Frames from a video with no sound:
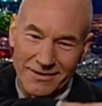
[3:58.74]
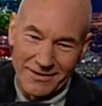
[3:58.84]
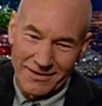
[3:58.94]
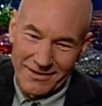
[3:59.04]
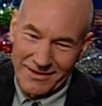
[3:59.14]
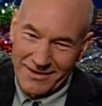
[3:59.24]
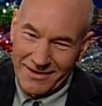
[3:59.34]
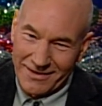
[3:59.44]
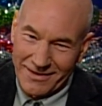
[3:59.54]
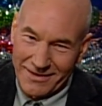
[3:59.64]
yeah. Okay.
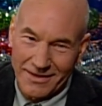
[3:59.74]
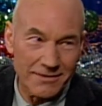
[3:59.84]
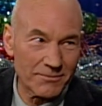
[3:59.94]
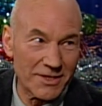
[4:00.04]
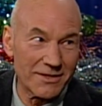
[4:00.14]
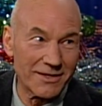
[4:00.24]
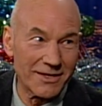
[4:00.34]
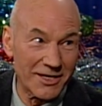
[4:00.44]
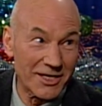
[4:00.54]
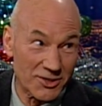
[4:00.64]
he,
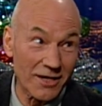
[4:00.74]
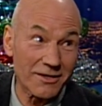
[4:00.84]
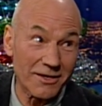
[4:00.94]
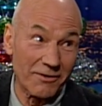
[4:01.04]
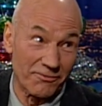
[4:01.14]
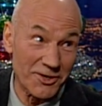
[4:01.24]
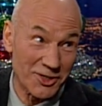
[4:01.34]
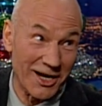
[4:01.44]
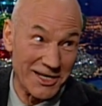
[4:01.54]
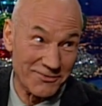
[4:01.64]
he, he's not a
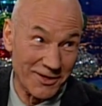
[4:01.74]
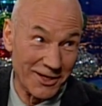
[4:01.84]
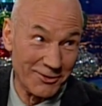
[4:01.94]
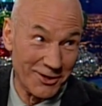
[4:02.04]
first-class fiddler, you